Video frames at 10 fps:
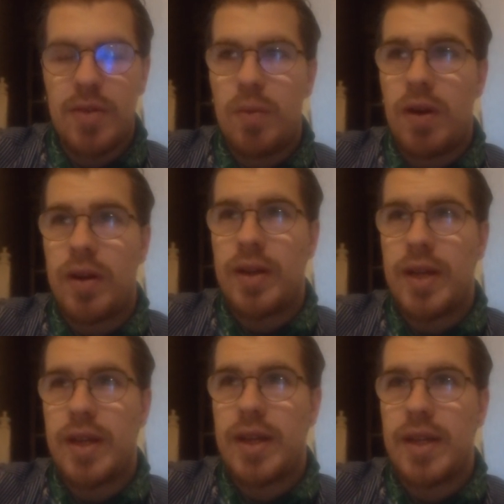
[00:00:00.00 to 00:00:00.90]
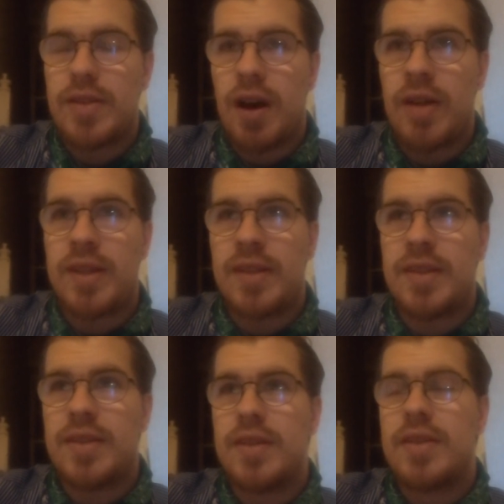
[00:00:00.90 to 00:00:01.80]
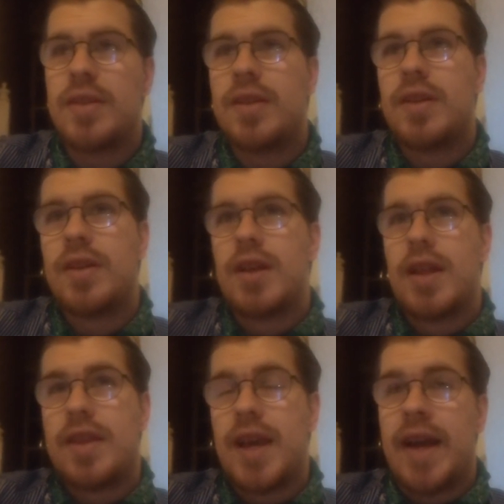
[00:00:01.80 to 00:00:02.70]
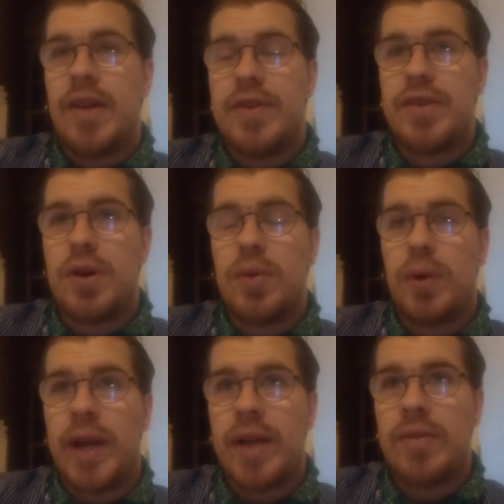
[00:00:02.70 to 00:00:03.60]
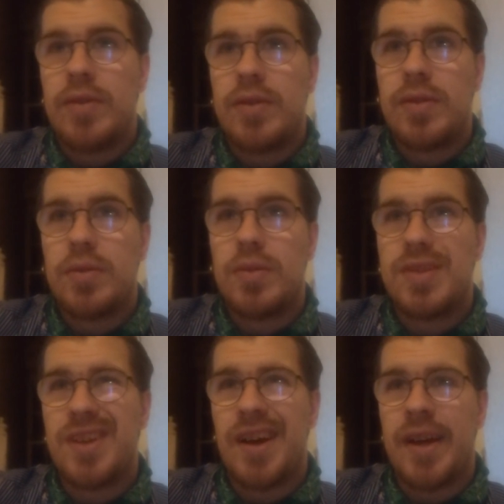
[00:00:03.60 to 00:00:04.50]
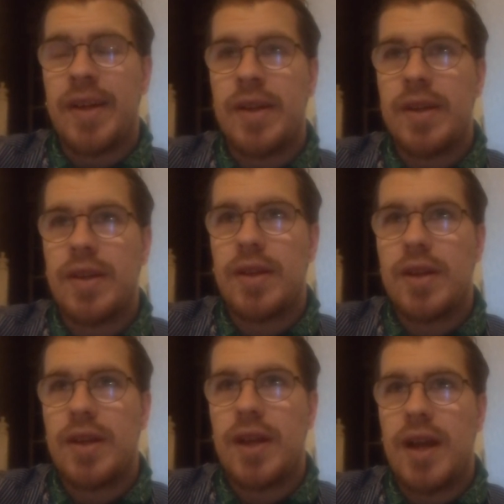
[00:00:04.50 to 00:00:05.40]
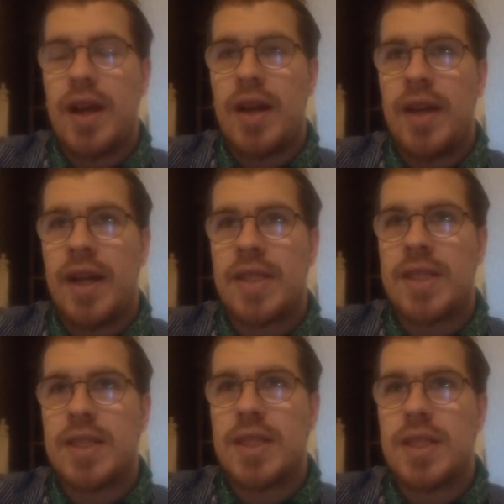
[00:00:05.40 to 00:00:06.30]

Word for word: where he thought that the end of his own reign was nigh, and that